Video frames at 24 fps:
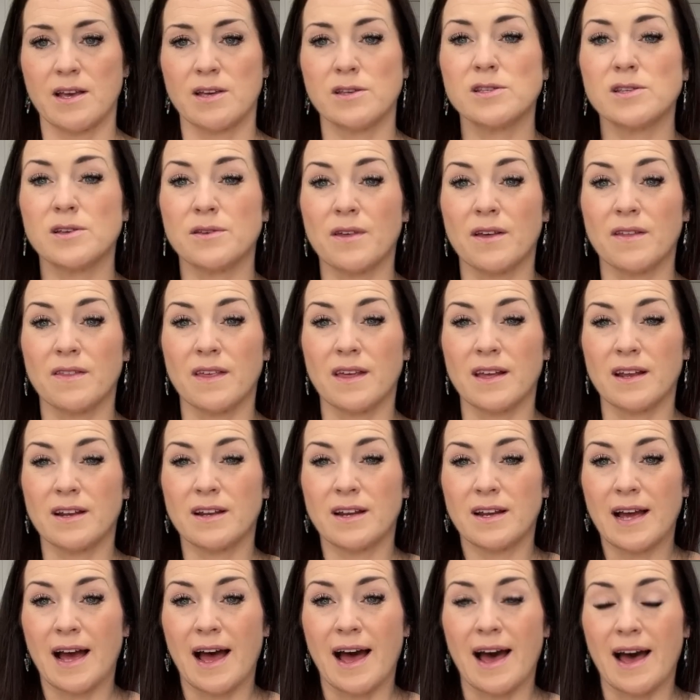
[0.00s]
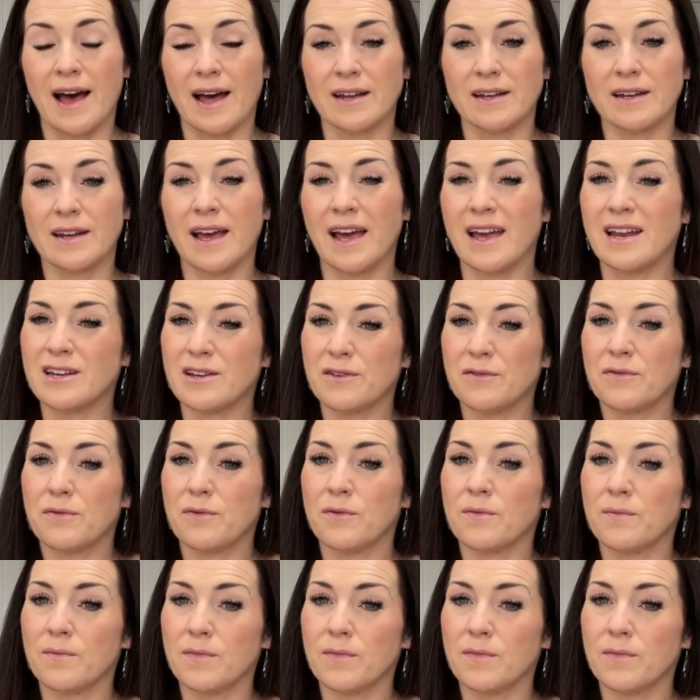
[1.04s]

so that they can kind of